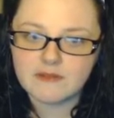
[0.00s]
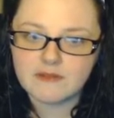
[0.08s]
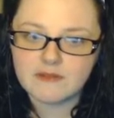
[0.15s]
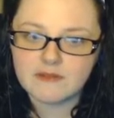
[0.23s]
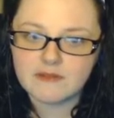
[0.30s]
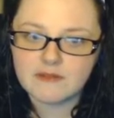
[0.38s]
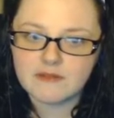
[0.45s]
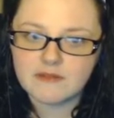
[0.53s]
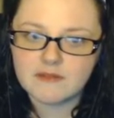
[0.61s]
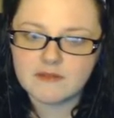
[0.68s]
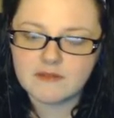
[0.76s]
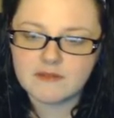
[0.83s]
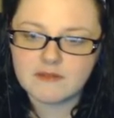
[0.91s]

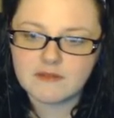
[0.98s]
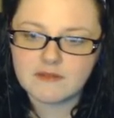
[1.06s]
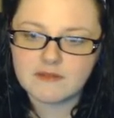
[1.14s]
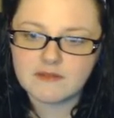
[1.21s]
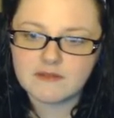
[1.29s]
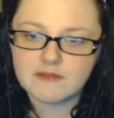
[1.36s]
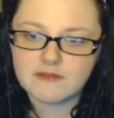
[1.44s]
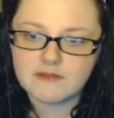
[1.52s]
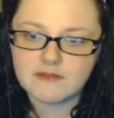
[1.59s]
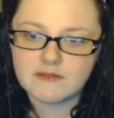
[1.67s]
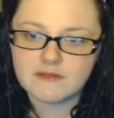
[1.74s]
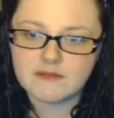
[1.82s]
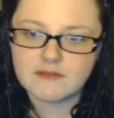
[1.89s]

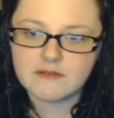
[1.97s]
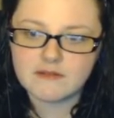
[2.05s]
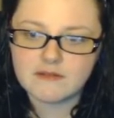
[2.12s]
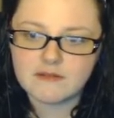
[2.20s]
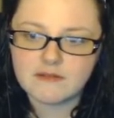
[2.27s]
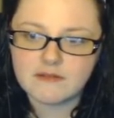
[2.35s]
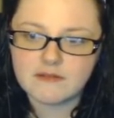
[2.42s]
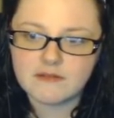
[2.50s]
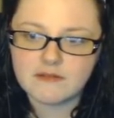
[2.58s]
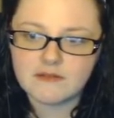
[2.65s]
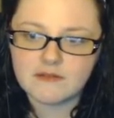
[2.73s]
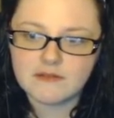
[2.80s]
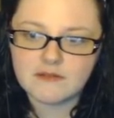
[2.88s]

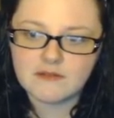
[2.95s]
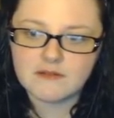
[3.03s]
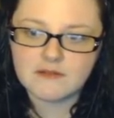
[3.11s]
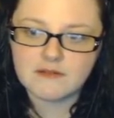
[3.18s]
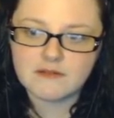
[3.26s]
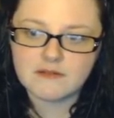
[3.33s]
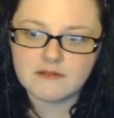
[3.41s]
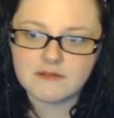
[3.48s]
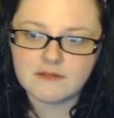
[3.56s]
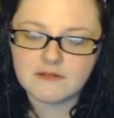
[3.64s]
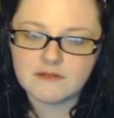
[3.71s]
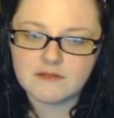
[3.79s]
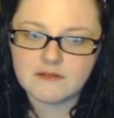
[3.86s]

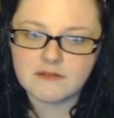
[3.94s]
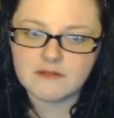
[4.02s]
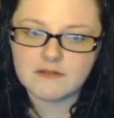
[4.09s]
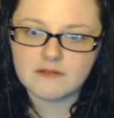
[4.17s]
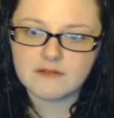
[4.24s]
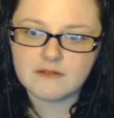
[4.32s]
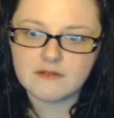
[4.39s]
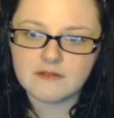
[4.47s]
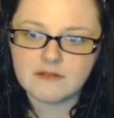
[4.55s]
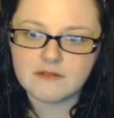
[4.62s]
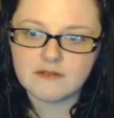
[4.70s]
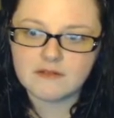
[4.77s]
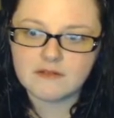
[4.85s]

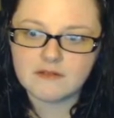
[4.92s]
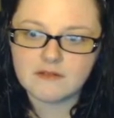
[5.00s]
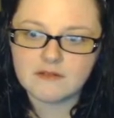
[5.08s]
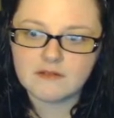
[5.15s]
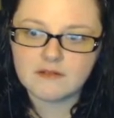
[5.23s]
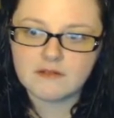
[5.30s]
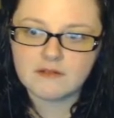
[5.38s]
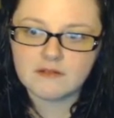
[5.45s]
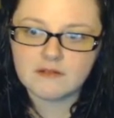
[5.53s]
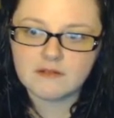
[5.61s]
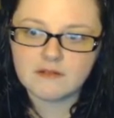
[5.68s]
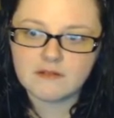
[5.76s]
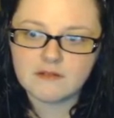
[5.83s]

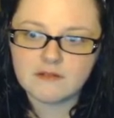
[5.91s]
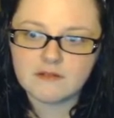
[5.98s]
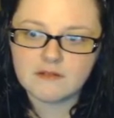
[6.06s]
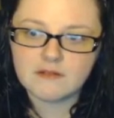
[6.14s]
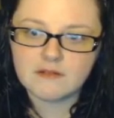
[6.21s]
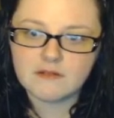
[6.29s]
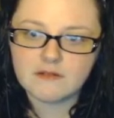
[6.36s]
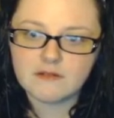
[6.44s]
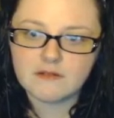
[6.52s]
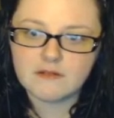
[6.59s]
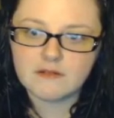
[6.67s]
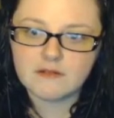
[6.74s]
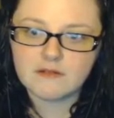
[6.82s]

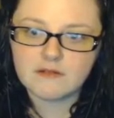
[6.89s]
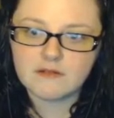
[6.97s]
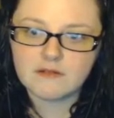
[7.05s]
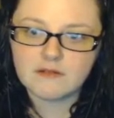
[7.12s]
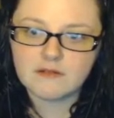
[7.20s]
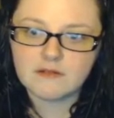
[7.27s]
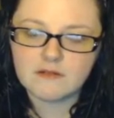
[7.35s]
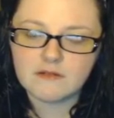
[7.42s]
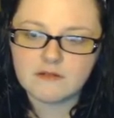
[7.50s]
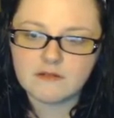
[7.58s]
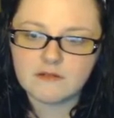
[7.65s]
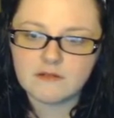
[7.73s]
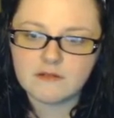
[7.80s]

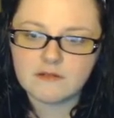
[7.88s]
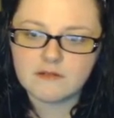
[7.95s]
[no speech]